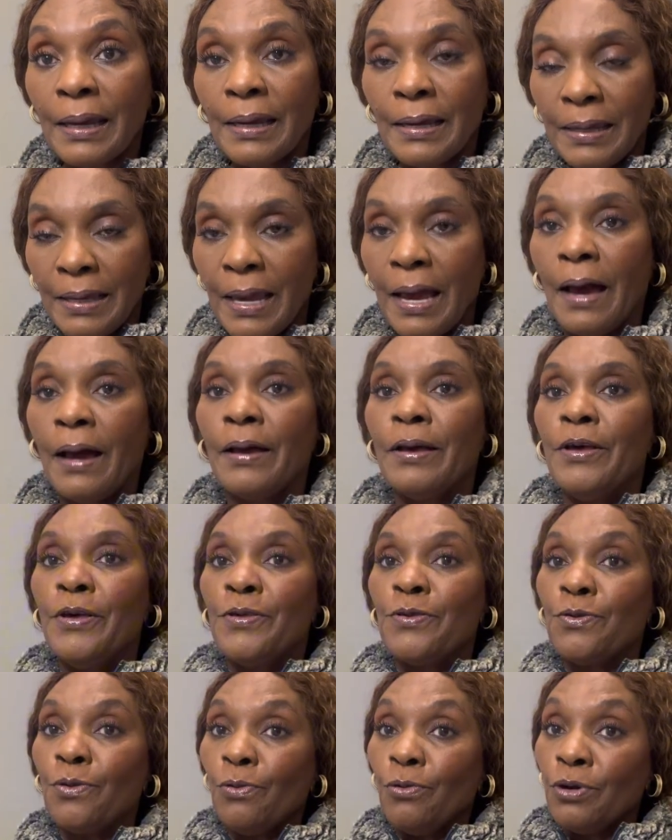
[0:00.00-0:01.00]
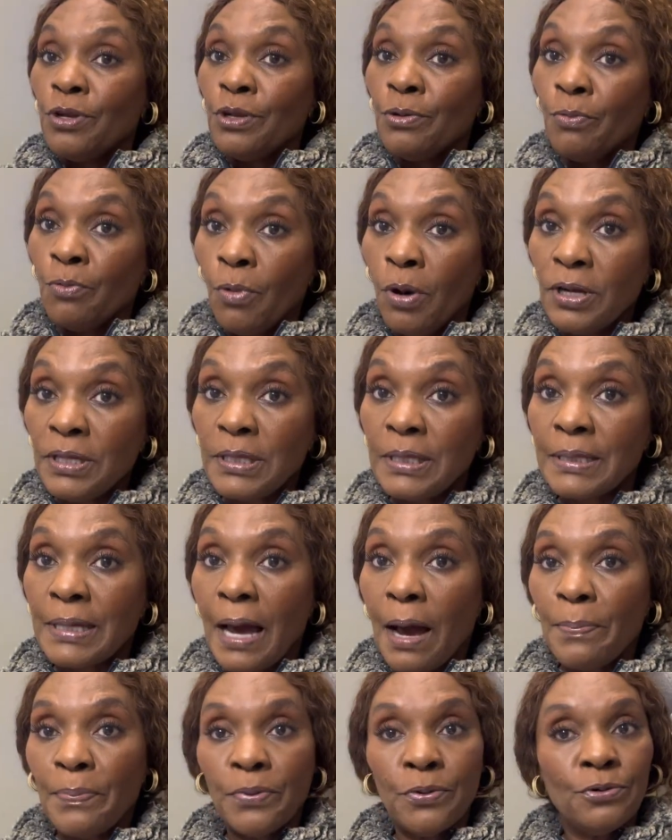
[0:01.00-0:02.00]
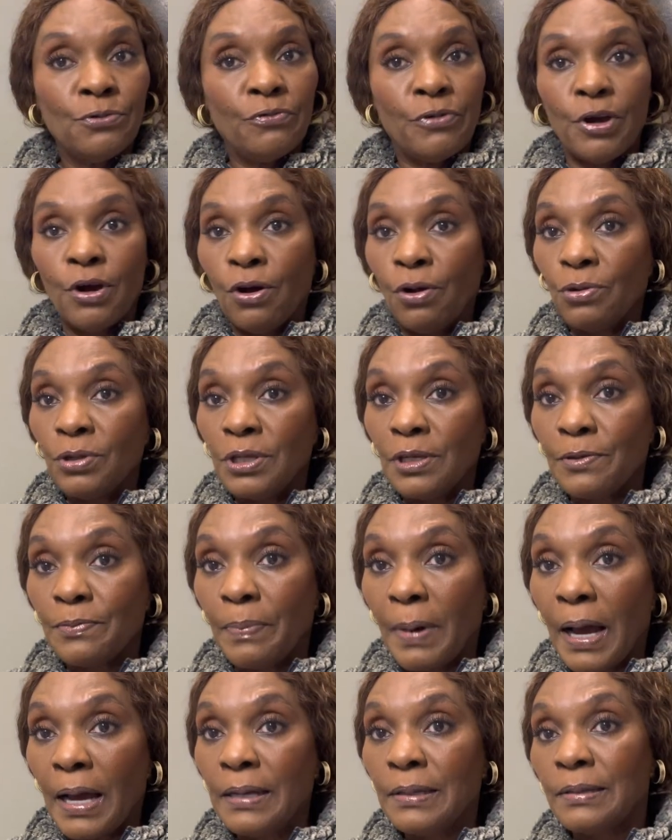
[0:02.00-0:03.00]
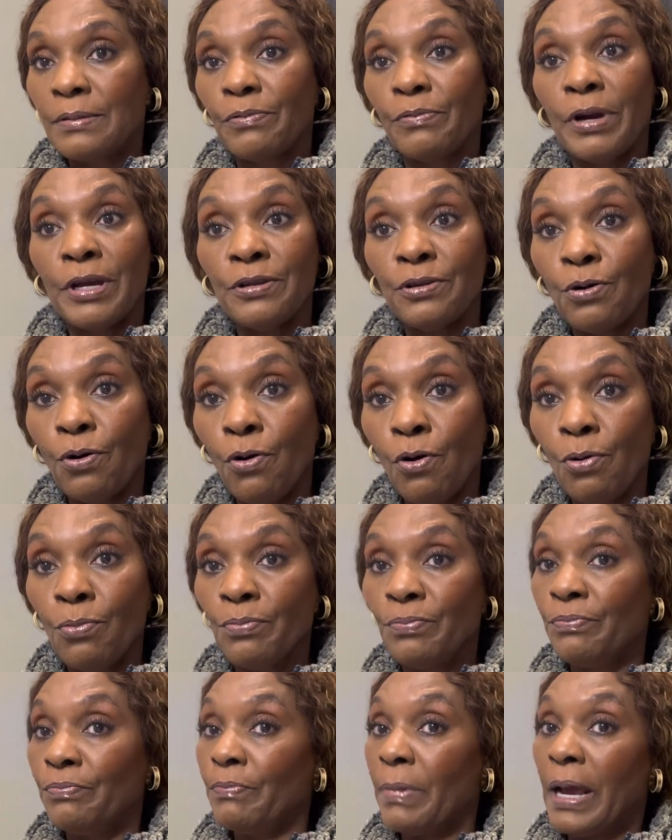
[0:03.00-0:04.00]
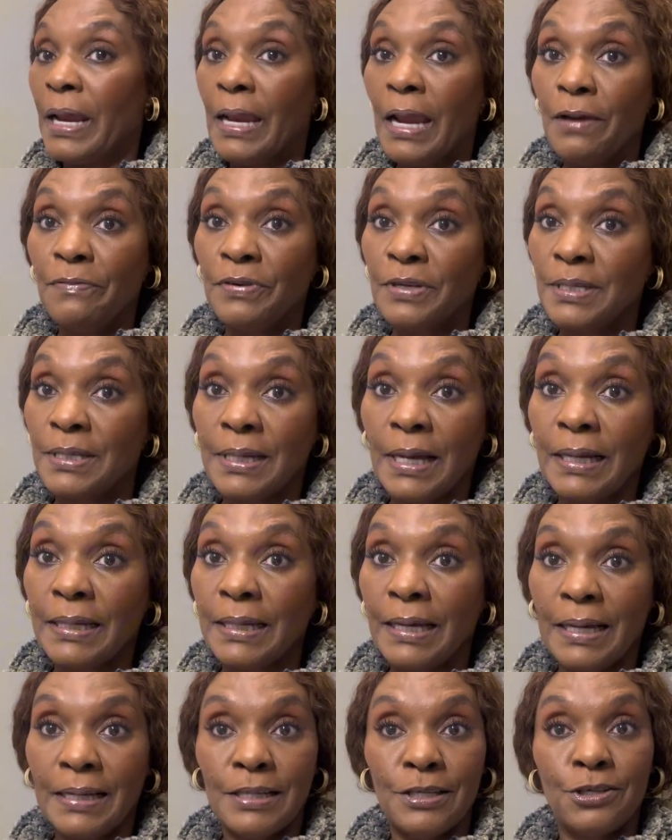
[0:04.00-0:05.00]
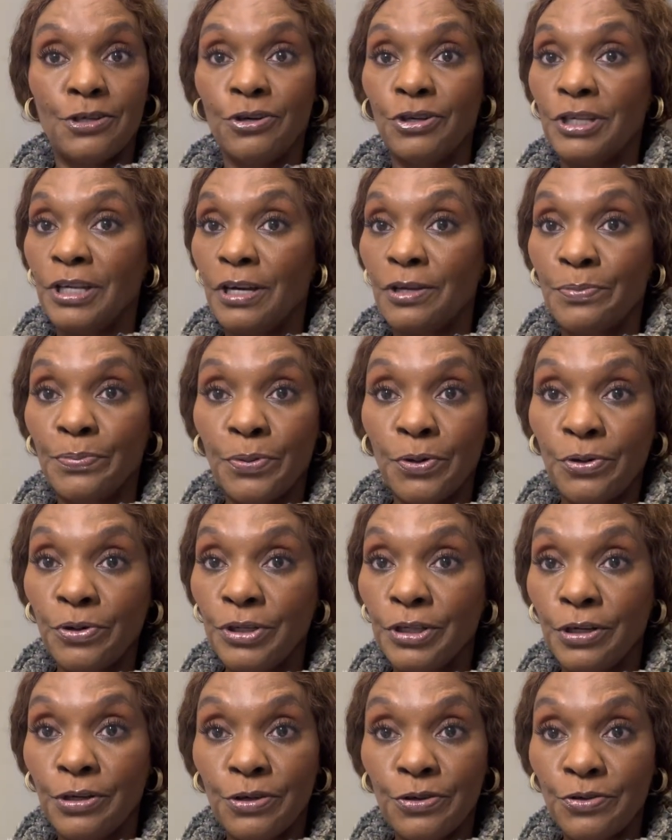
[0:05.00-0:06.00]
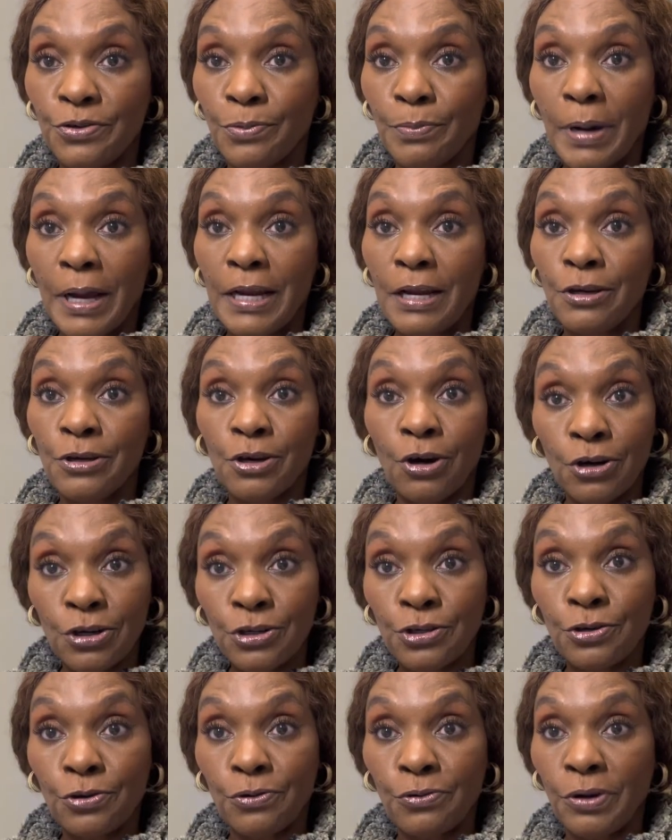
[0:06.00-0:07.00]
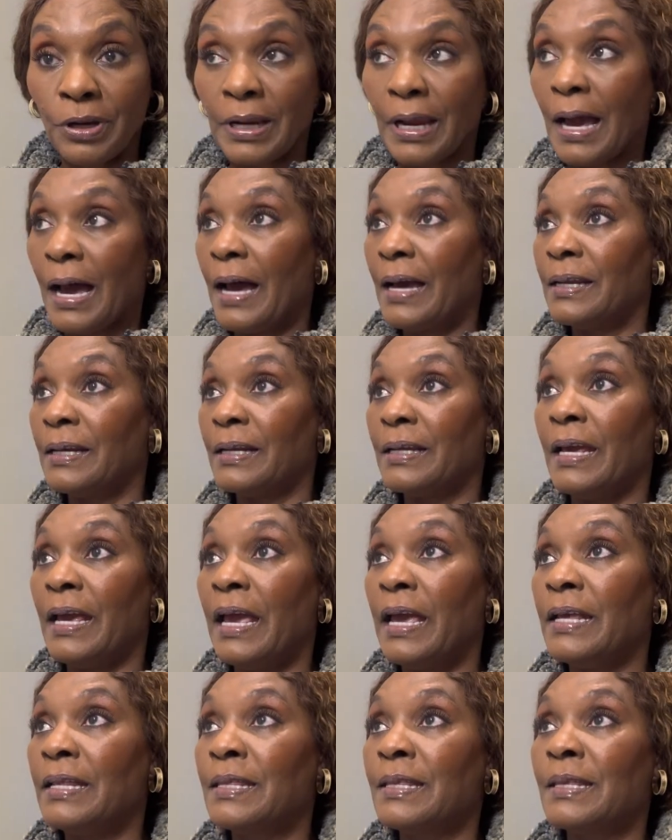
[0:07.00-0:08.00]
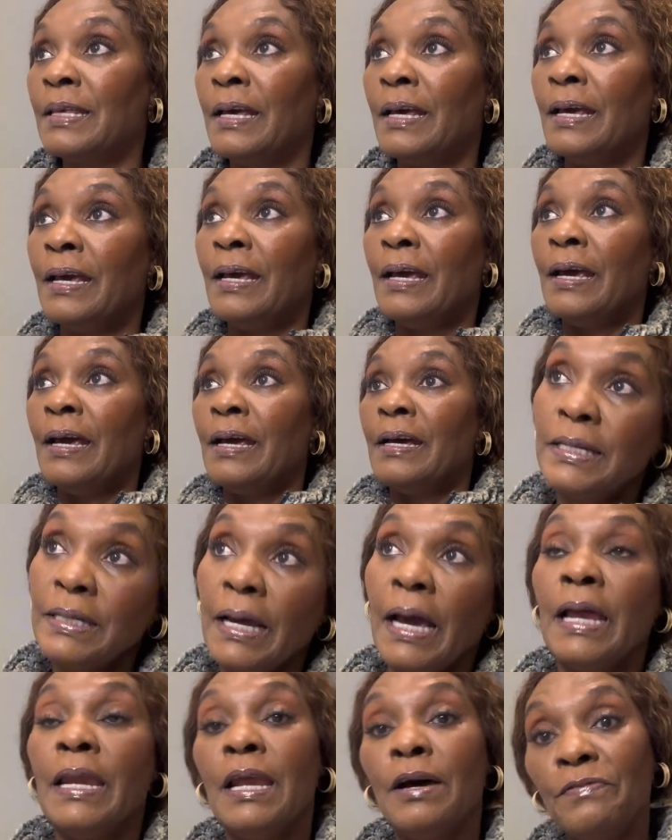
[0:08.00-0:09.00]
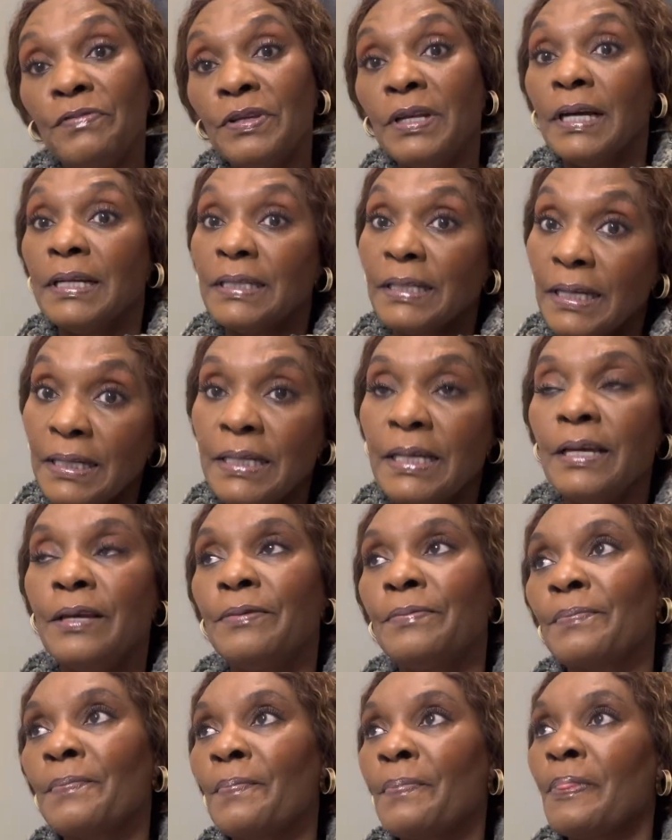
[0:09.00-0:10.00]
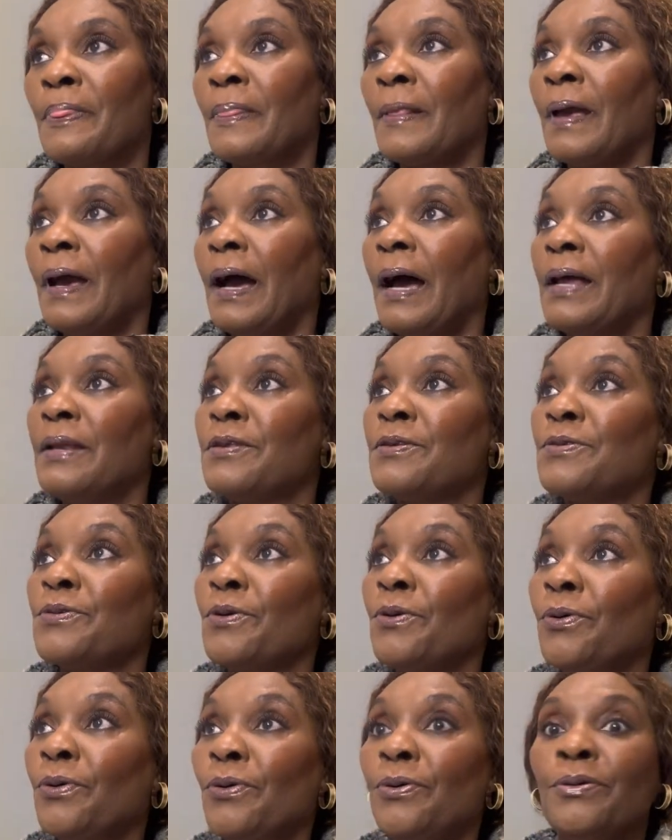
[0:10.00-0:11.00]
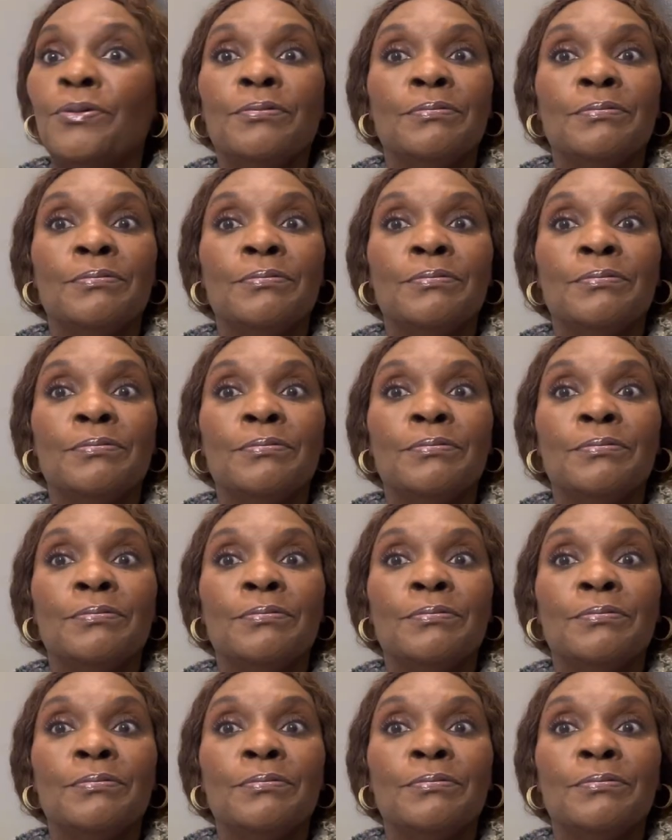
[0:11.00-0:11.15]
yeah. So once it happened, we all dispersed, went home. My life had started. The church had broken the news to my young children. I had an 8, 11, and 13. And so